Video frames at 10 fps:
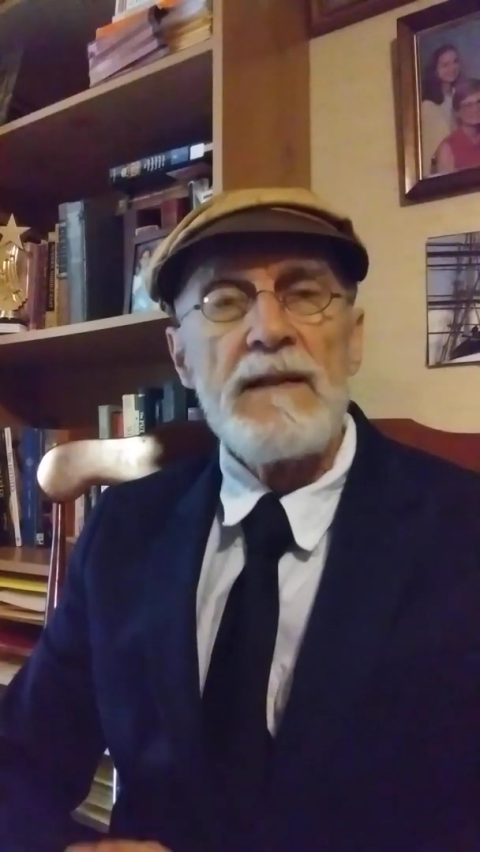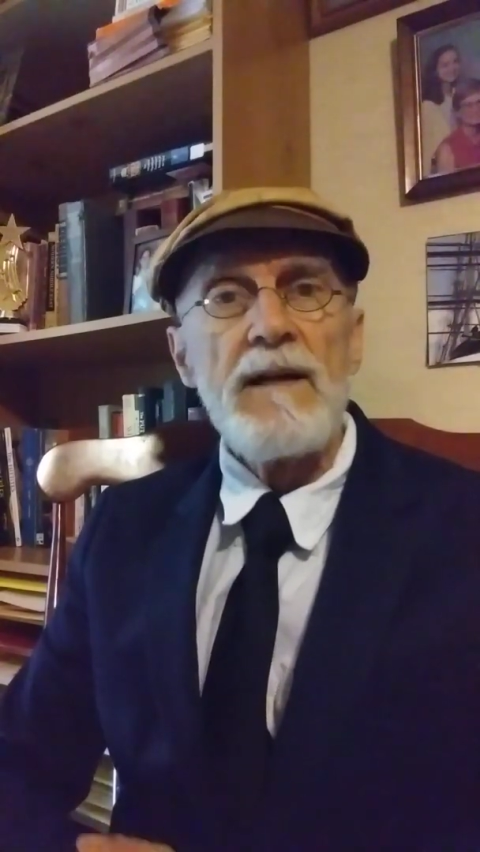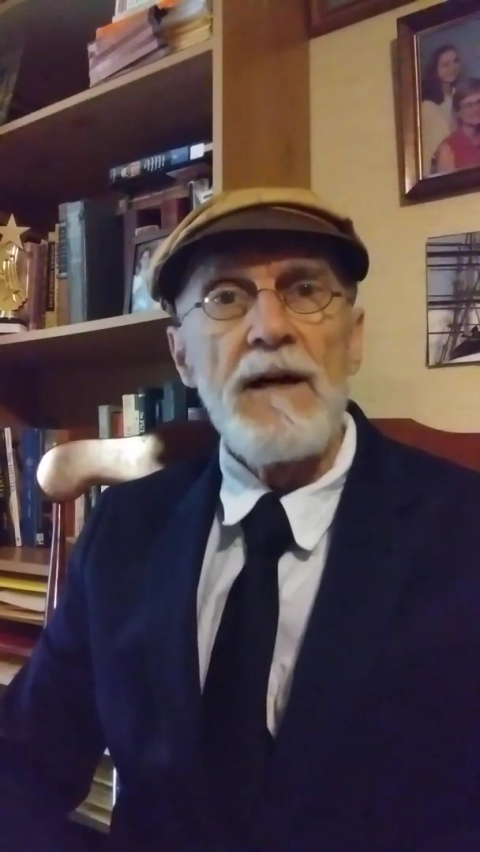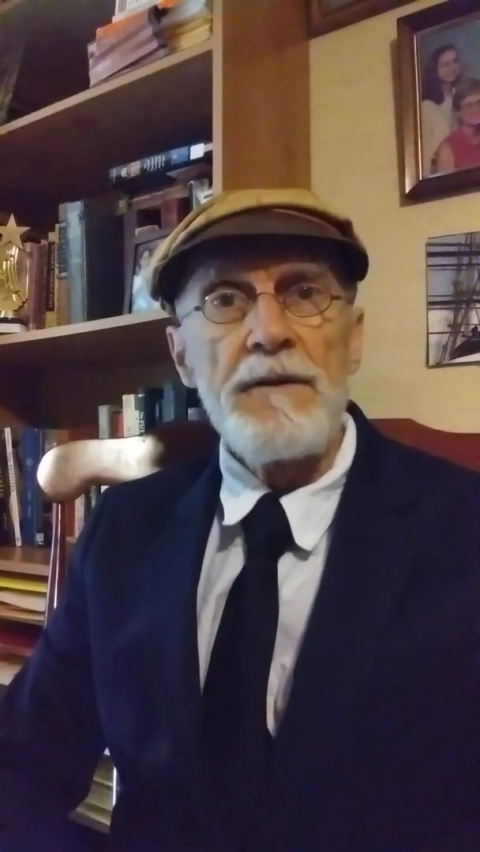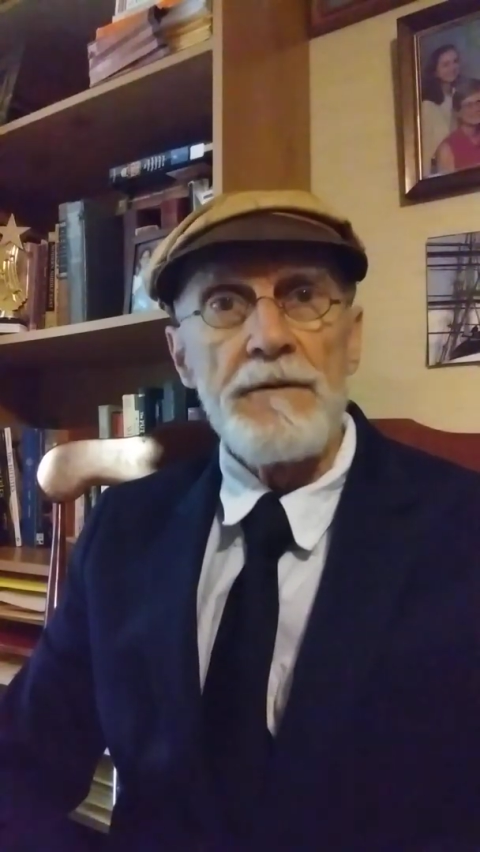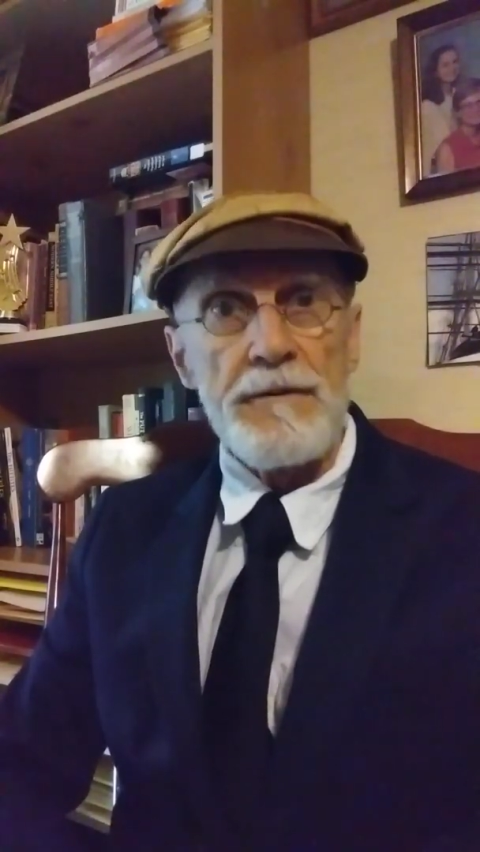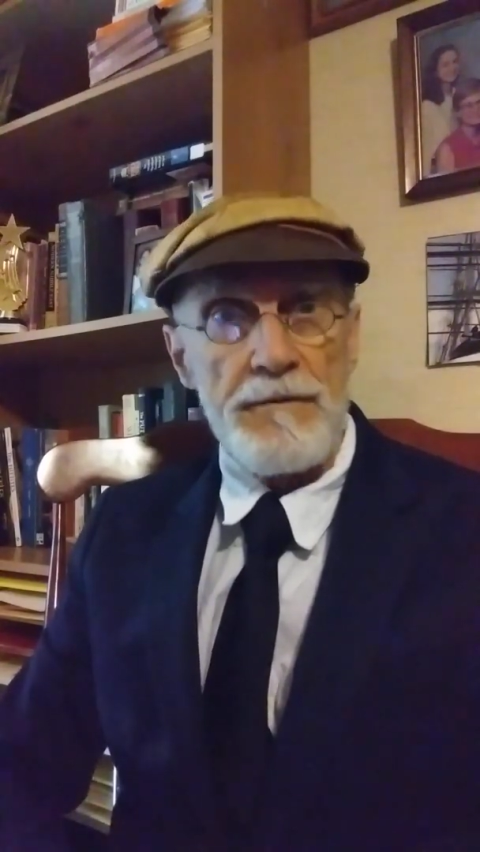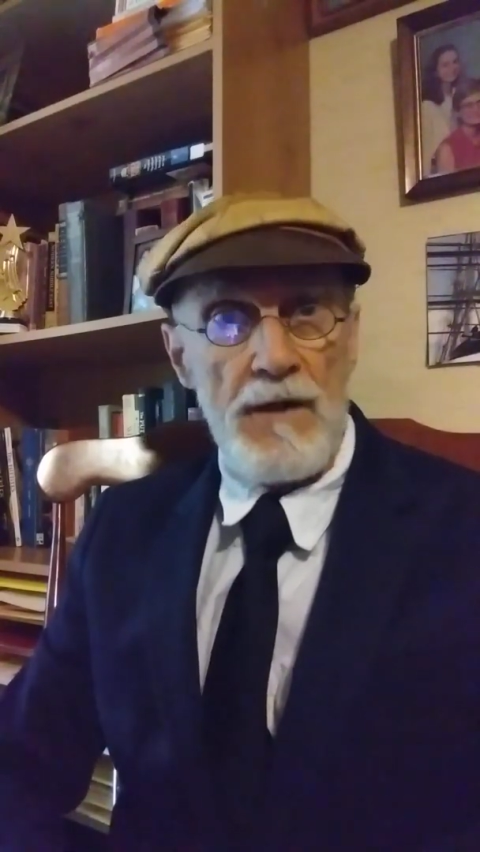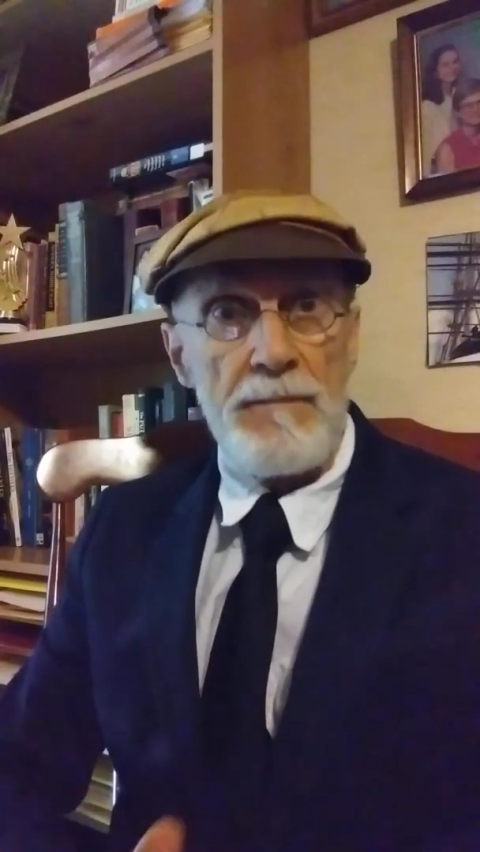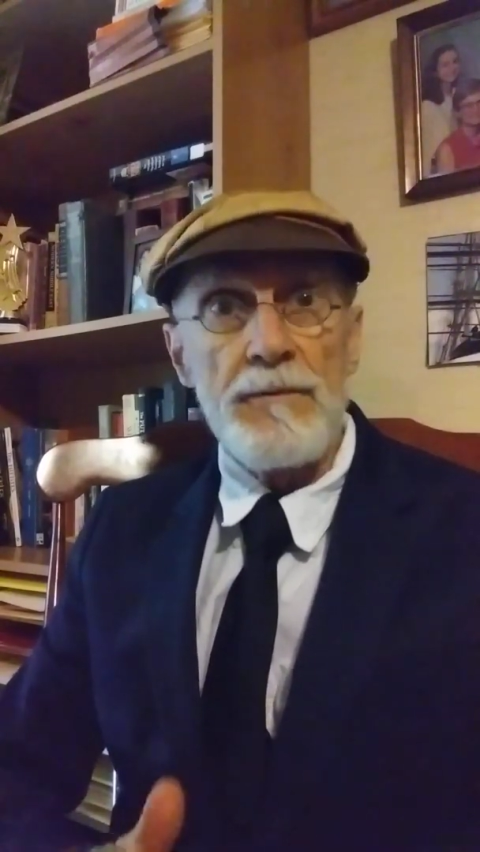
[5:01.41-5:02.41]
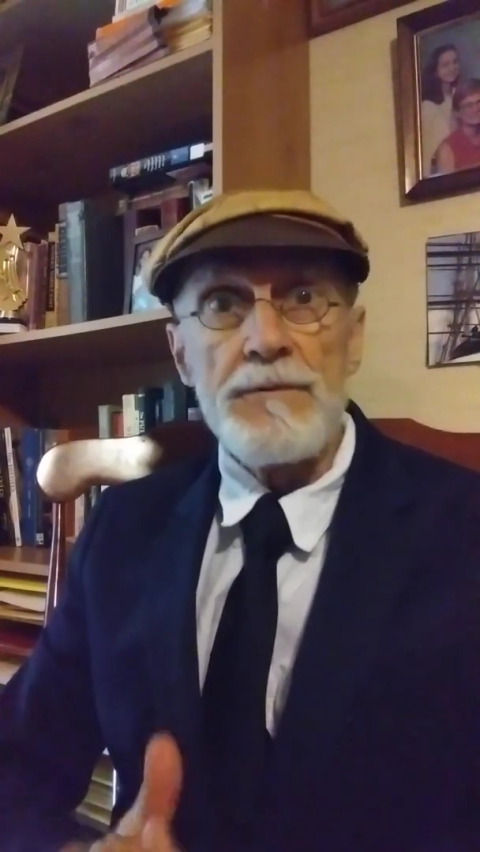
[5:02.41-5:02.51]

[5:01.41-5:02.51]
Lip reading: other tropical,